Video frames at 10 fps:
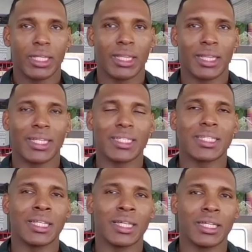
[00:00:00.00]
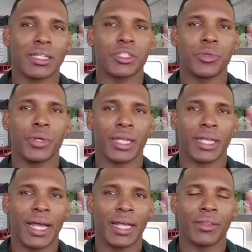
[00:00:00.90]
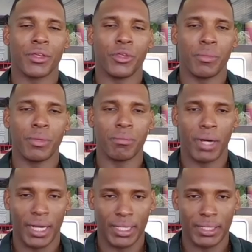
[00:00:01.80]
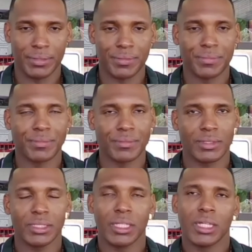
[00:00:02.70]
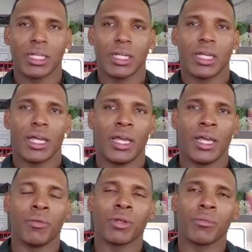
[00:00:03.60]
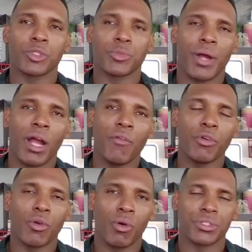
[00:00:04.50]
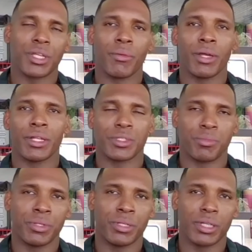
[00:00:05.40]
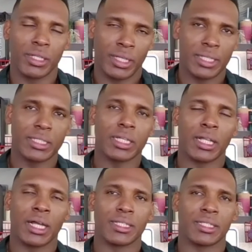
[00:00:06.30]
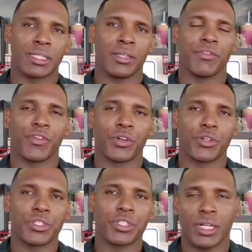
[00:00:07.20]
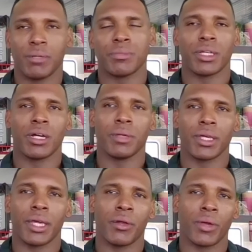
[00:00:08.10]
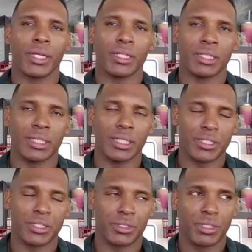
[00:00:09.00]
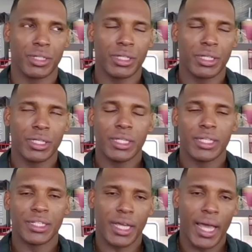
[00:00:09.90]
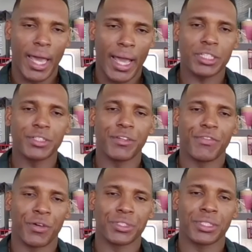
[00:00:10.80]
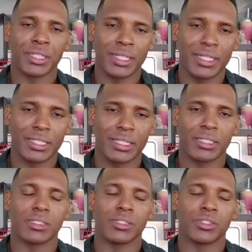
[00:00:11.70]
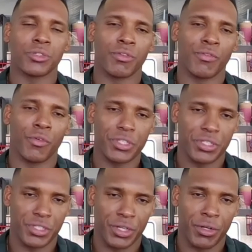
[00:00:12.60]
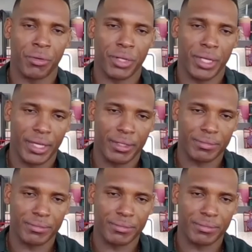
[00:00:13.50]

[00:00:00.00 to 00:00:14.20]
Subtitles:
Listening to Ignite the Human Mind. And one of the most powerful quotes I read in this book, Nancy Klein said, the first step to becoming a great listener is to actually first listen to the voices in your own head.